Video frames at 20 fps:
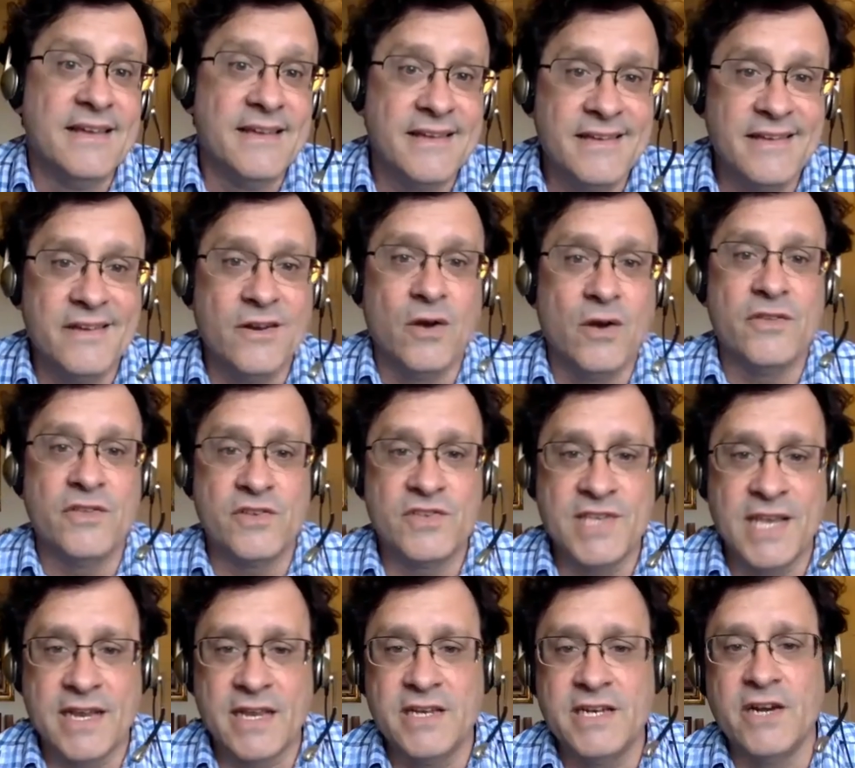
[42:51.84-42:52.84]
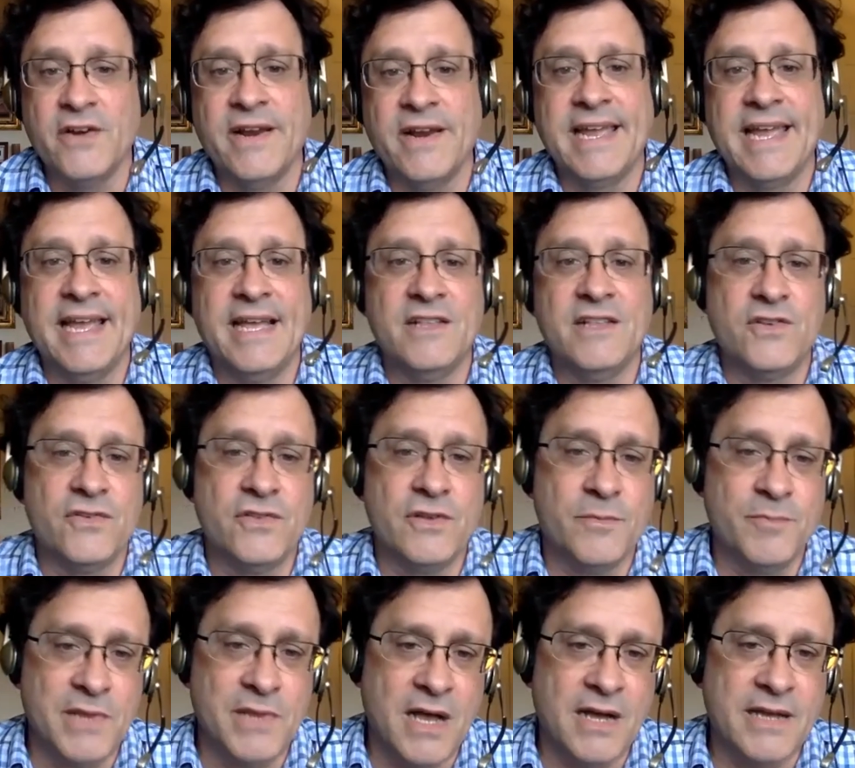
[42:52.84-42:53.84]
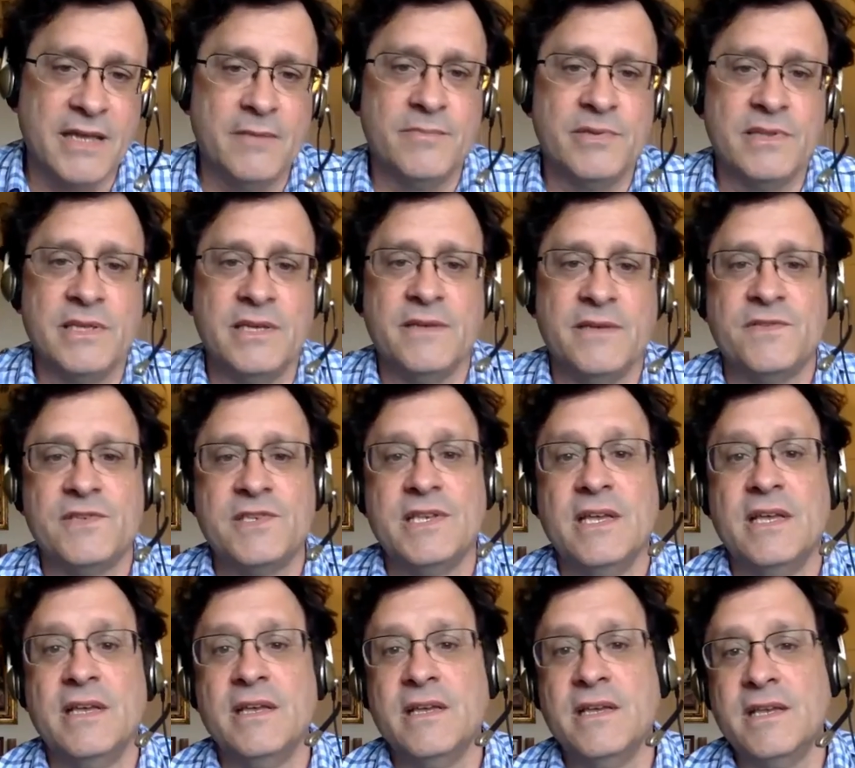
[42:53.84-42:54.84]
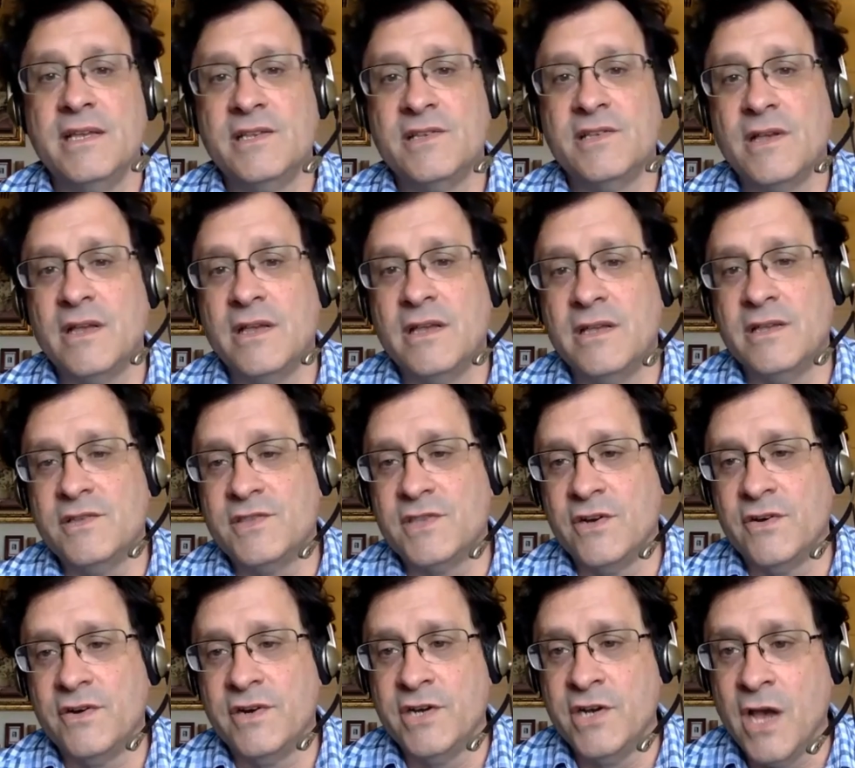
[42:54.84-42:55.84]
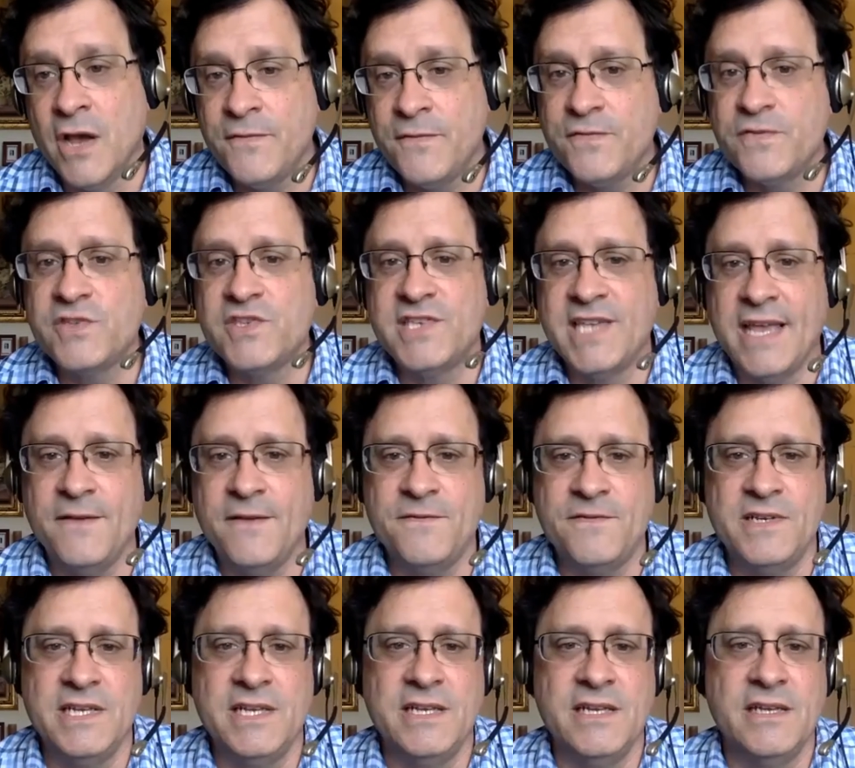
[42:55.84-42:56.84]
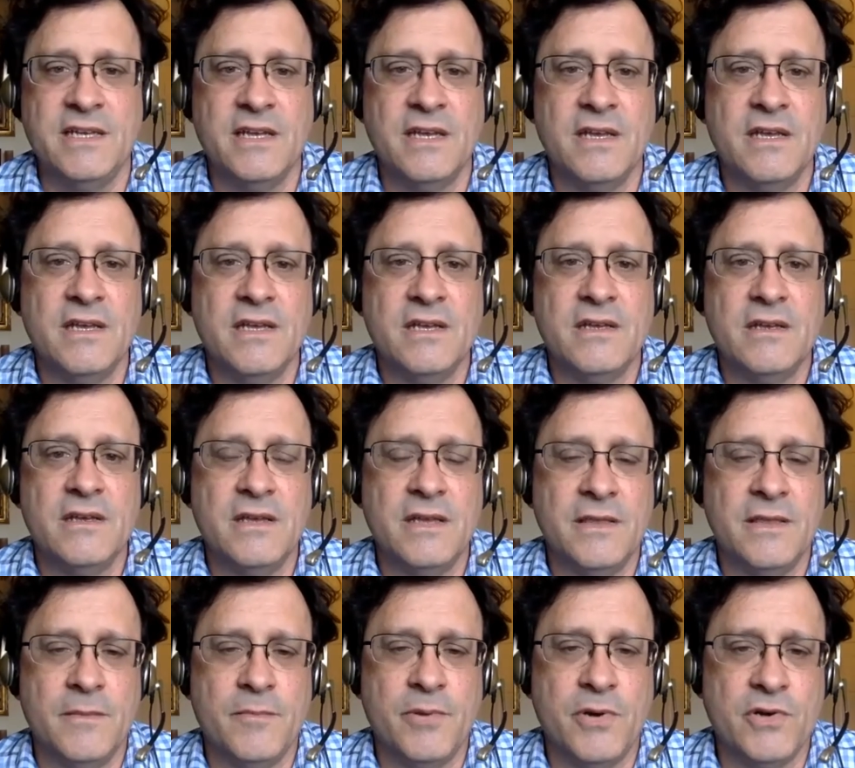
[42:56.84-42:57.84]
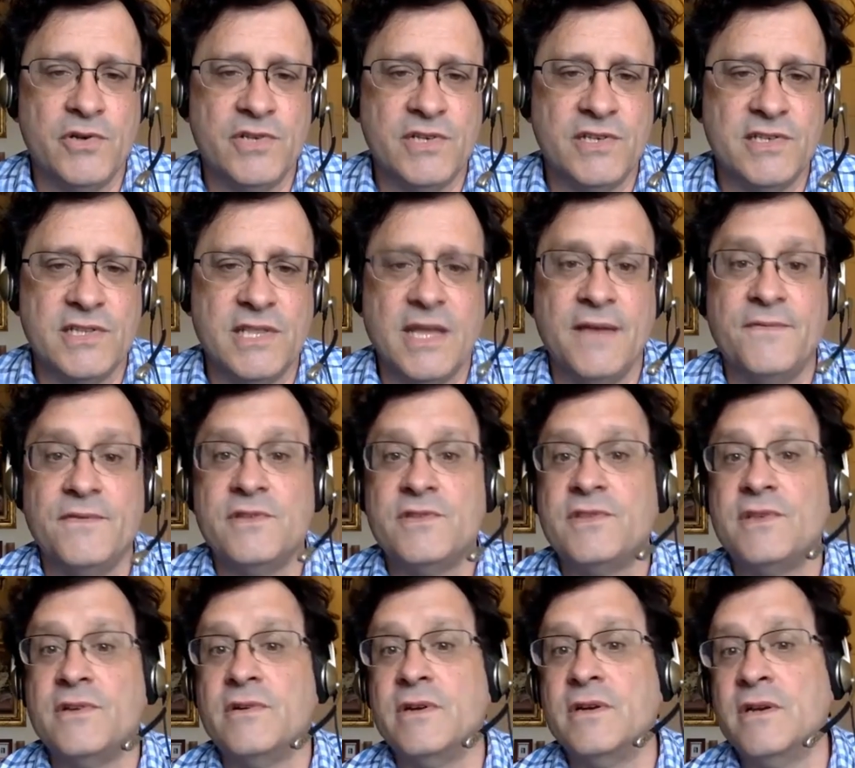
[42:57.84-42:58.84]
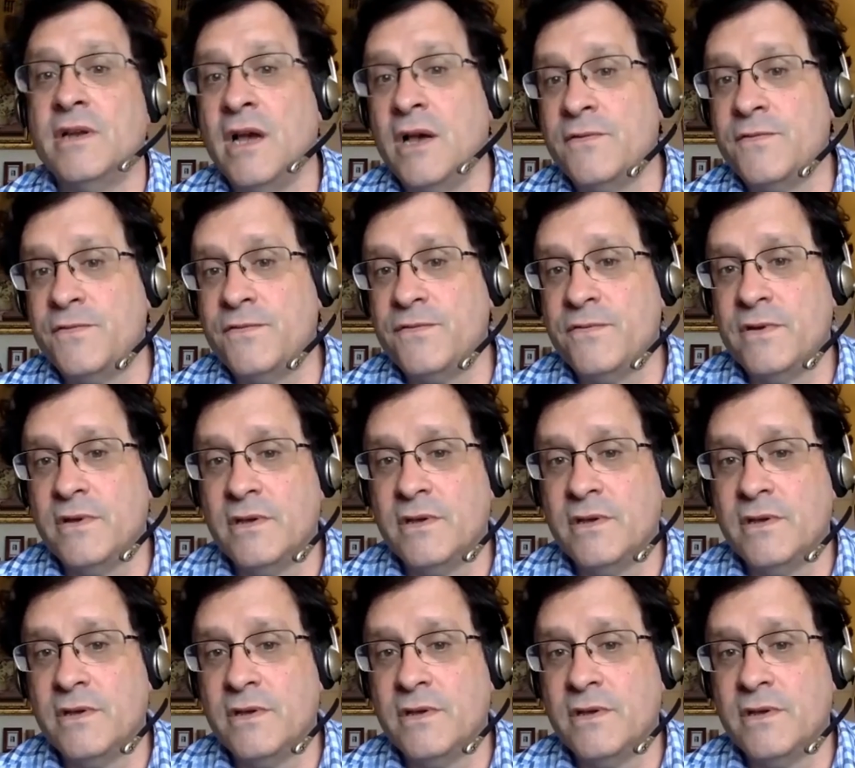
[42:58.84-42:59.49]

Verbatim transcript: you know are there secondary gains are there blocking beliefs is is there enough safety in the person's life? Is there enough?